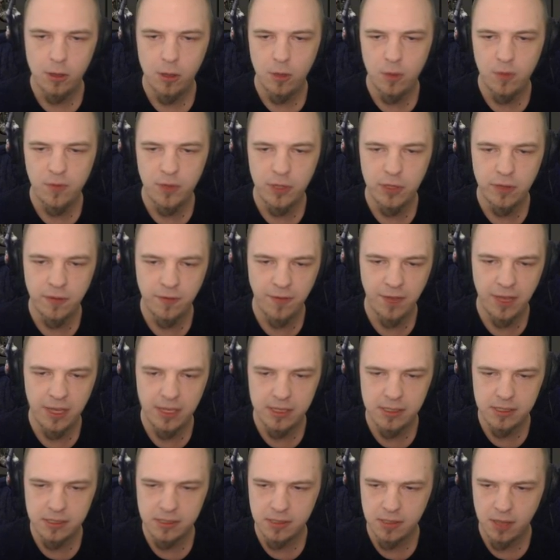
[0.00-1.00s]
all over your
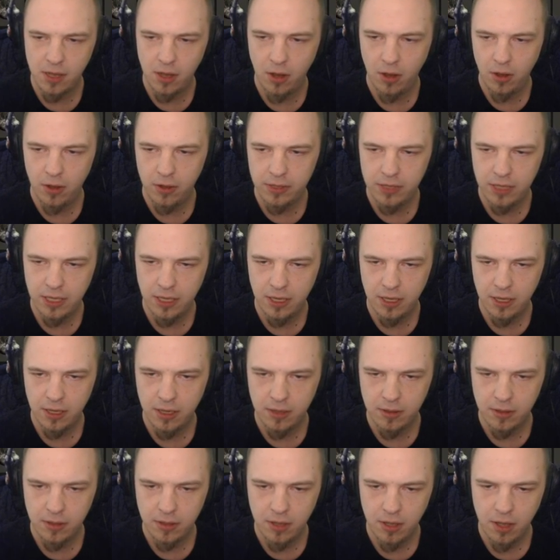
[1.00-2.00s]
face. Oh
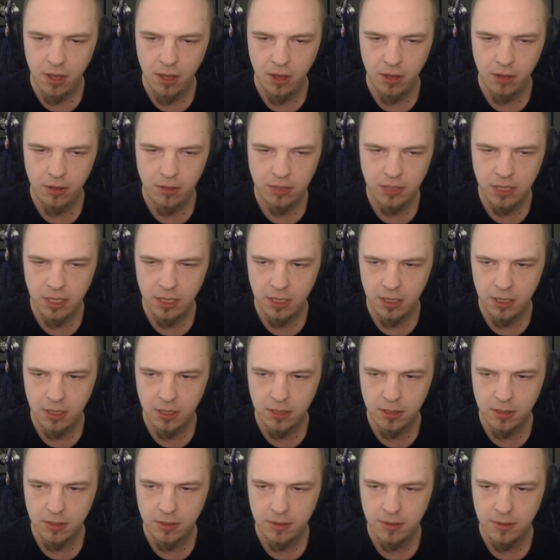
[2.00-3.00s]
yeah, oh
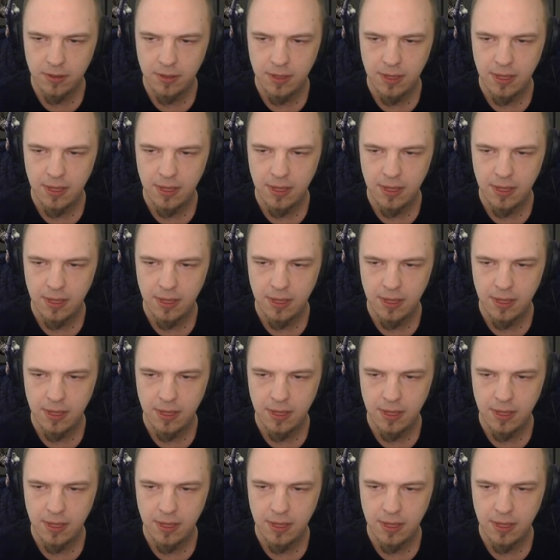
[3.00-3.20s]
yeah.